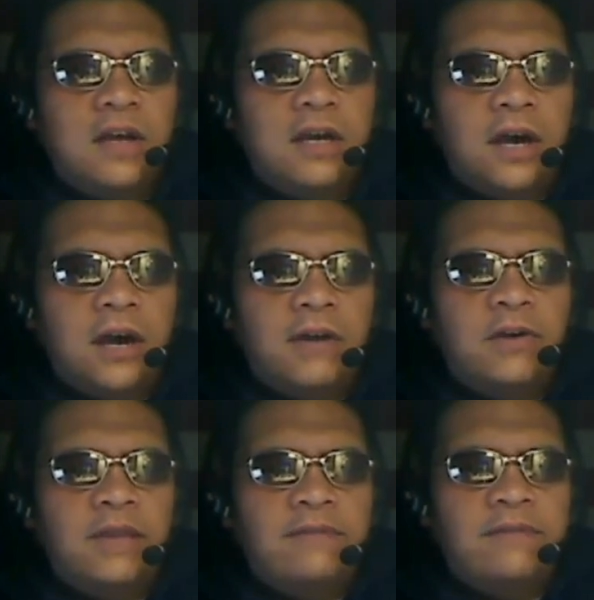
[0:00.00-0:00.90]

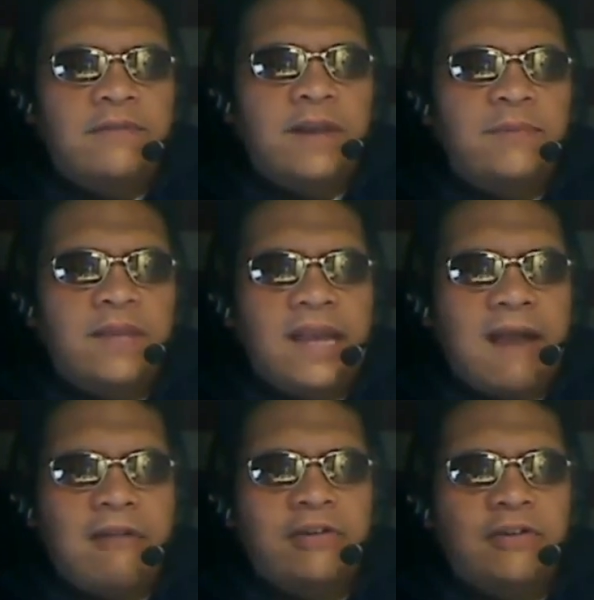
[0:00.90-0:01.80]
they've developed the
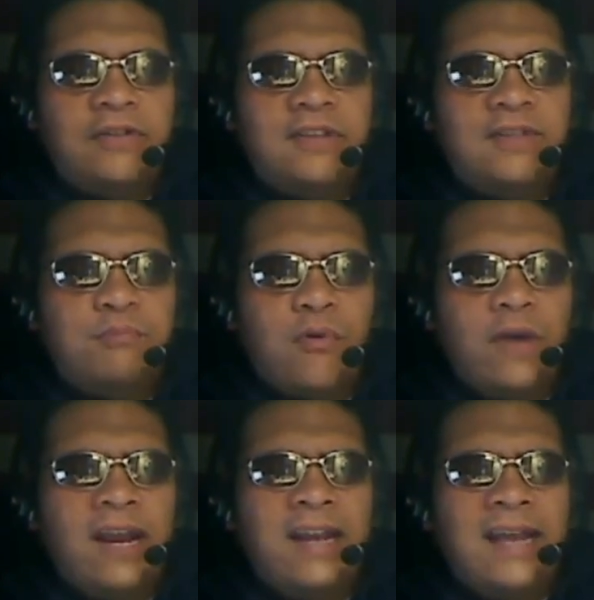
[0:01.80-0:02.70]
character to this
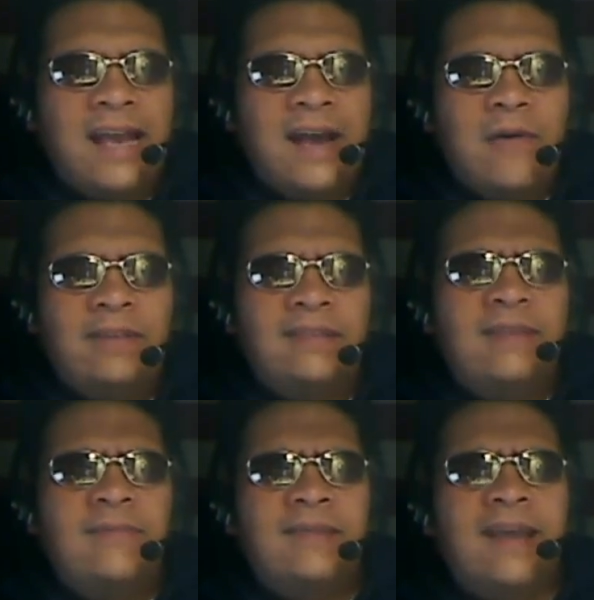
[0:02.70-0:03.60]
point, and now it
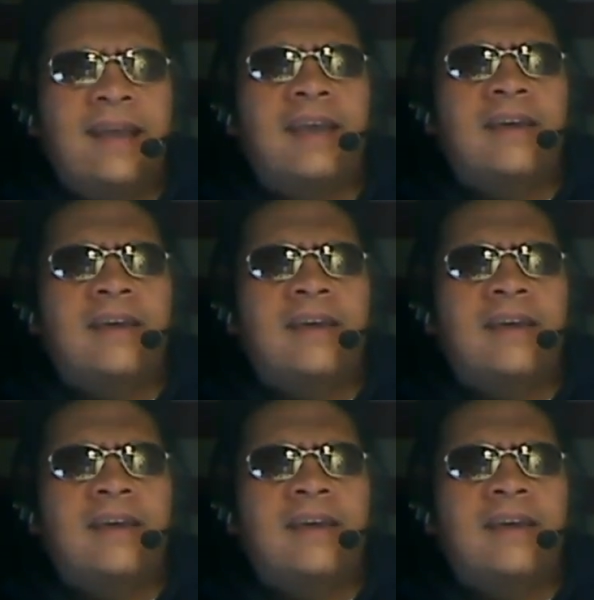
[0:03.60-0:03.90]
seems like